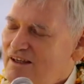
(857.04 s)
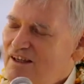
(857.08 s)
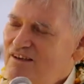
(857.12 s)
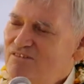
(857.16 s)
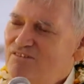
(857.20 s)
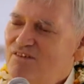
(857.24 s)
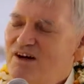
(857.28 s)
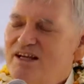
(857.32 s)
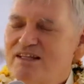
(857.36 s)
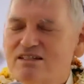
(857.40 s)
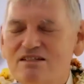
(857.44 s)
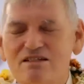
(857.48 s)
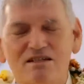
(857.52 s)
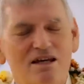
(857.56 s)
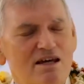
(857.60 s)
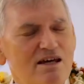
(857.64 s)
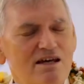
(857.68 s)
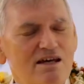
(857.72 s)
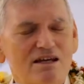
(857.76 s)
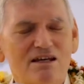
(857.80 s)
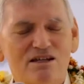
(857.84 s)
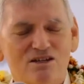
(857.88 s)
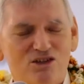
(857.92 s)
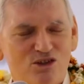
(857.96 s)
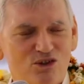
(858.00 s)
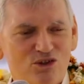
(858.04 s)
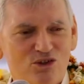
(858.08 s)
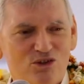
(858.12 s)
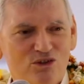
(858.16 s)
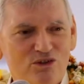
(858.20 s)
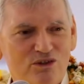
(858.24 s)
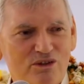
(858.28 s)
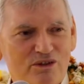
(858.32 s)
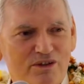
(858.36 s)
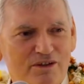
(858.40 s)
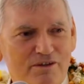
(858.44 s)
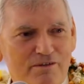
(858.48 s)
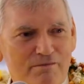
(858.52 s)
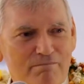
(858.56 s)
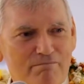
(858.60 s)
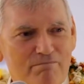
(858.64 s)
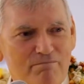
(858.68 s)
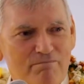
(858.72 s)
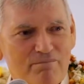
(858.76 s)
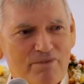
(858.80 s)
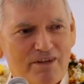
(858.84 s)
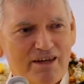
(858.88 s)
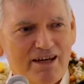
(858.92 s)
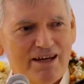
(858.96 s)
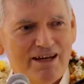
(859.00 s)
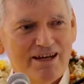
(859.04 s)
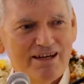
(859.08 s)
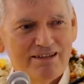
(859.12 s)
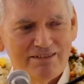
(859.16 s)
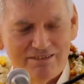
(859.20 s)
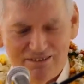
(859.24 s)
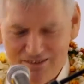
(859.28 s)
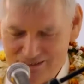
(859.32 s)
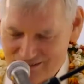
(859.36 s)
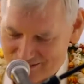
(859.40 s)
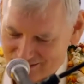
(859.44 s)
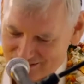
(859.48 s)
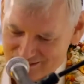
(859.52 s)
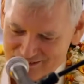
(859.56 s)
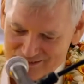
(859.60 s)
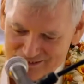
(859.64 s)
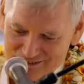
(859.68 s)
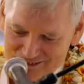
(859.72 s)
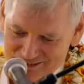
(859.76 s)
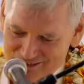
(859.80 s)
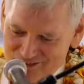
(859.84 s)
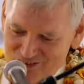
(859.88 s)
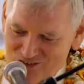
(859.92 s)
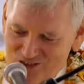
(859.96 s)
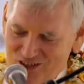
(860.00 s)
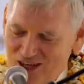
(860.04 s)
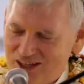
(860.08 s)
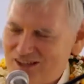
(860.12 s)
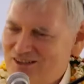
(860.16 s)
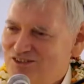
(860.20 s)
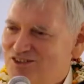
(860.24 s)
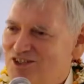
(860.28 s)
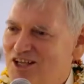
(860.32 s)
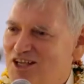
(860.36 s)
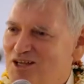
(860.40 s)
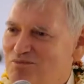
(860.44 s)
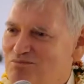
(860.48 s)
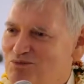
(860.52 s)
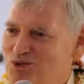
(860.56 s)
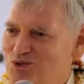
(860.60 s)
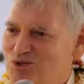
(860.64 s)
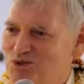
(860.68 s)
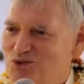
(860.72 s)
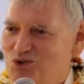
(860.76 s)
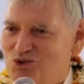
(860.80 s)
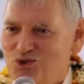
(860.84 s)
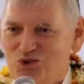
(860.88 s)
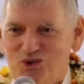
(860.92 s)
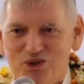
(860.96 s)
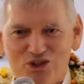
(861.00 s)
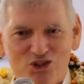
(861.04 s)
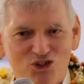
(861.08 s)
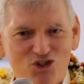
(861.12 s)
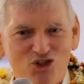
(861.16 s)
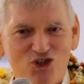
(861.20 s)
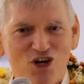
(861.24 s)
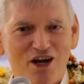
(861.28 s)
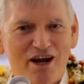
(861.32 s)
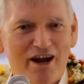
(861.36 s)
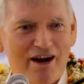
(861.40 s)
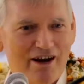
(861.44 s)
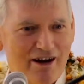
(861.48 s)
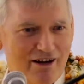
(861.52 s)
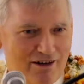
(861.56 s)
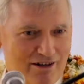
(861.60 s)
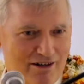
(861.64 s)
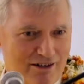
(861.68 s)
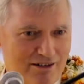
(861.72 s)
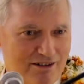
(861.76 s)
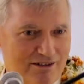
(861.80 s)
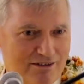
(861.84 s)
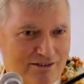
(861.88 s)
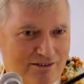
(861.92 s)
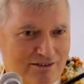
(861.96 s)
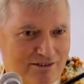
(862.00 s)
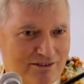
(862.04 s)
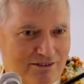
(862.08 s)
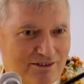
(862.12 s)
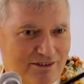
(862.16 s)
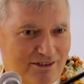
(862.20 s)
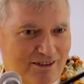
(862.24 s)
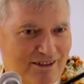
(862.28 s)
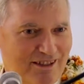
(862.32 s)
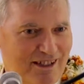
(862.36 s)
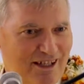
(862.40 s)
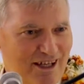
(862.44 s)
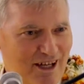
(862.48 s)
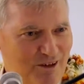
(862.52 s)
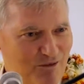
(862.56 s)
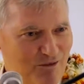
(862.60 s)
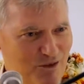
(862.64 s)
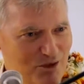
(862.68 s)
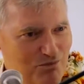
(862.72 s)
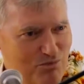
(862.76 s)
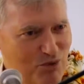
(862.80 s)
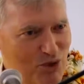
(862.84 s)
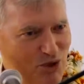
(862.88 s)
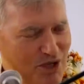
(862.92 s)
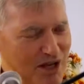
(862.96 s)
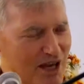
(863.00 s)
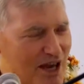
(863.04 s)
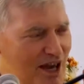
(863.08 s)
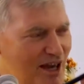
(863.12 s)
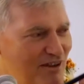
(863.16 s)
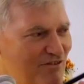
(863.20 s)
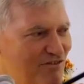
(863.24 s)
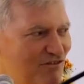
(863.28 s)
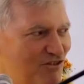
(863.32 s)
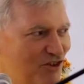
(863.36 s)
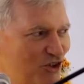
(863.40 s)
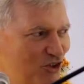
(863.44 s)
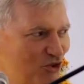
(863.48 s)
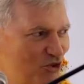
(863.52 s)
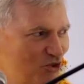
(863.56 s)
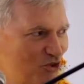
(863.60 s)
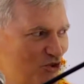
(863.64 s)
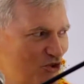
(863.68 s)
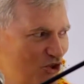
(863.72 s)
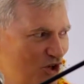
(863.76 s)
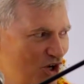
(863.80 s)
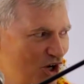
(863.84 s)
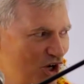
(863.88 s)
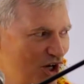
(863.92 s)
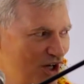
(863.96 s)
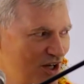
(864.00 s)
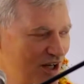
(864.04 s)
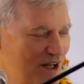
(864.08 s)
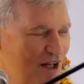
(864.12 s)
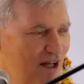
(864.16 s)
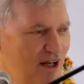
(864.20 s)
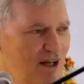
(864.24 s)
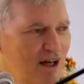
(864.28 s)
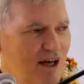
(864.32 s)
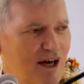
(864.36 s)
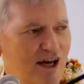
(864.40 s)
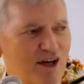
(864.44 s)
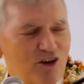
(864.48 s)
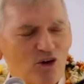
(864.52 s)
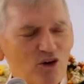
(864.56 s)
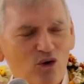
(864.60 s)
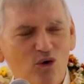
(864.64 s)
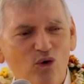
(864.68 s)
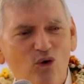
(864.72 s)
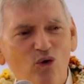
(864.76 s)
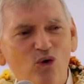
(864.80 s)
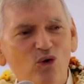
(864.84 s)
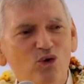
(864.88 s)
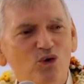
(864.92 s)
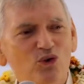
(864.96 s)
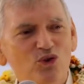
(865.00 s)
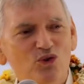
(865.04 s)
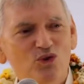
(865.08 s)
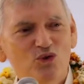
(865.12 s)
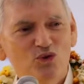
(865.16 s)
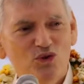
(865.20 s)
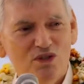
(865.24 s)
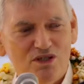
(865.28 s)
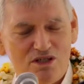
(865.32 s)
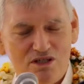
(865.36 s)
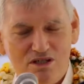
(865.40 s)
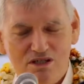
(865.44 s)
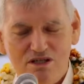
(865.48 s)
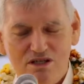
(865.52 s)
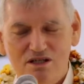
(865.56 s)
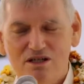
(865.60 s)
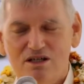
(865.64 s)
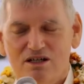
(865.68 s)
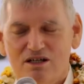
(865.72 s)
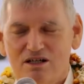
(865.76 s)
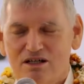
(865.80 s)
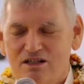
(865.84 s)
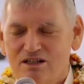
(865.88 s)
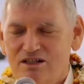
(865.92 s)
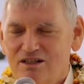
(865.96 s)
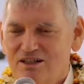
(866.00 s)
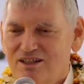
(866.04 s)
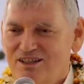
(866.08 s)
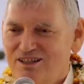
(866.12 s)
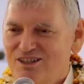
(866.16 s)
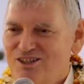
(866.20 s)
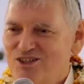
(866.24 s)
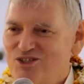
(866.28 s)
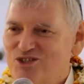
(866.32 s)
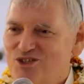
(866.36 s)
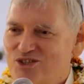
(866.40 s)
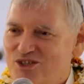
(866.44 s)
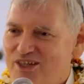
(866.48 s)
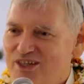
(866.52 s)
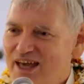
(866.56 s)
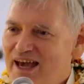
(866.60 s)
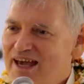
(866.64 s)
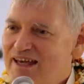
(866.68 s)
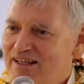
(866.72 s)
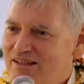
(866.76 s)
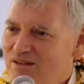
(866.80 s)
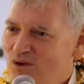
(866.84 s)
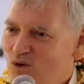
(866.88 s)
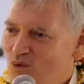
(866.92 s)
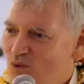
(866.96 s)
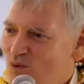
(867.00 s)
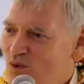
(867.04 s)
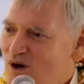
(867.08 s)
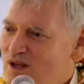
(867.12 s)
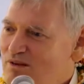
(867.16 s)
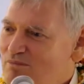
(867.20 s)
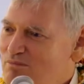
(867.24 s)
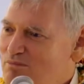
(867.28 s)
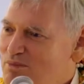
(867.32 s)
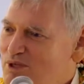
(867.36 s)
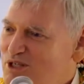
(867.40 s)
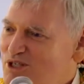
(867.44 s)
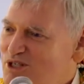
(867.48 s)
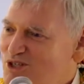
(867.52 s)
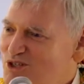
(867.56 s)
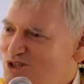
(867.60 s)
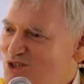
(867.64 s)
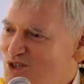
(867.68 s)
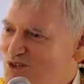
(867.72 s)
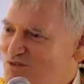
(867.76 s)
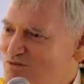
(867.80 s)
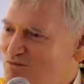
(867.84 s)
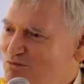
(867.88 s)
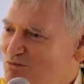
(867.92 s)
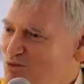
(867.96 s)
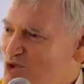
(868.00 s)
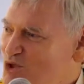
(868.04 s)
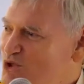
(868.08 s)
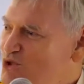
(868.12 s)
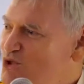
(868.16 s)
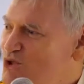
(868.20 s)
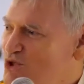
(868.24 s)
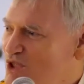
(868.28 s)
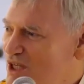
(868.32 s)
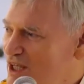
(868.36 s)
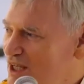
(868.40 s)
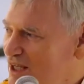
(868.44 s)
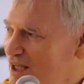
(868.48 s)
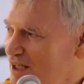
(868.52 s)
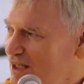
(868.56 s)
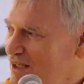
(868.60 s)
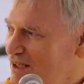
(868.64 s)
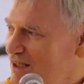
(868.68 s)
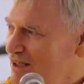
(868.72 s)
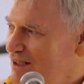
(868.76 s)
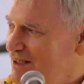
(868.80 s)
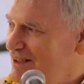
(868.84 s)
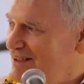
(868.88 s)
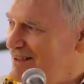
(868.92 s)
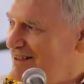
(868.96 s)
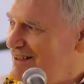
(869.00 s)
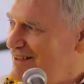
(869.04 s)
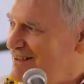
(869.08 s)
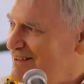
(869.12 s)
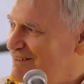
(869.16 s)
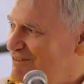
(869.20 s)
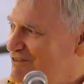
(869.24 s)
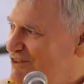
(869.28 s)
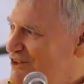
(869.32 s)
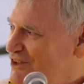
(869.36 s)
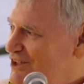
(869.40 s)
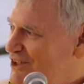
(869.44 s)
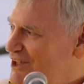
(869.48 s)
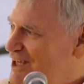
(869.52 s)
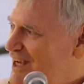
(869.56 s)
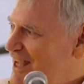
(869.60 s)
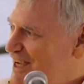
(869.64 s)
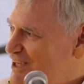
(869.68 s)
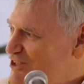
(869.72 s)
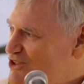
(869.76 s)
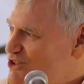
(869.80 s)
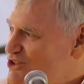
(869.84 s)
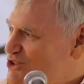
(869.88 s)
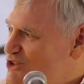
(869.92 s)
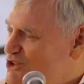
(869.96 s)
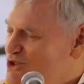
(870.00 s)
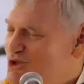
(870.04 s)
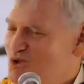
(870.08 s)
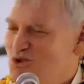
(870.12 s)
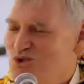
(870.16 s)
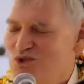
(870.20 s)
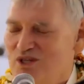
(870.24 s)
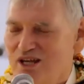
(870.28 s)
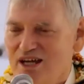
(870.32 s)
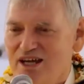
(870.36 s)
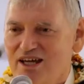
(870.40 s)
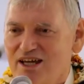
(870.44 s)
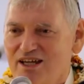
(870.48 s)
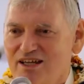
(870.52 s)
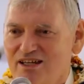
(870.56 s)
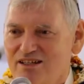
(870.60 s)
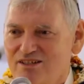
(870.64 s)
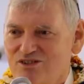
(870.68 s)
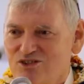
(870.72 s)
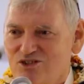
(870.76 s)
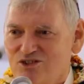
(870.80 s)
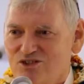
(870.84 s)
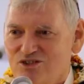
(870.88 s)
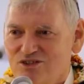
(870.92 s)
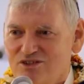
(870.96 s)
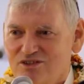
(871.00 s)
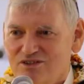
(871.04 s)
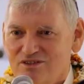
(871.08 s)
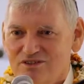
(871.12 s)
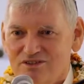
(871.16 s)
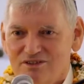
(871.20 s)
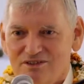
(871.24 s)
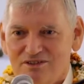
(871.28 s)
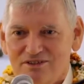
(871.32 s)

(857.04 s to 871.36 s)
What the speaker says: If I take you and duct tape you to a chair, and we put headphones on, and all you hear is that one piece of music for the next 2 days,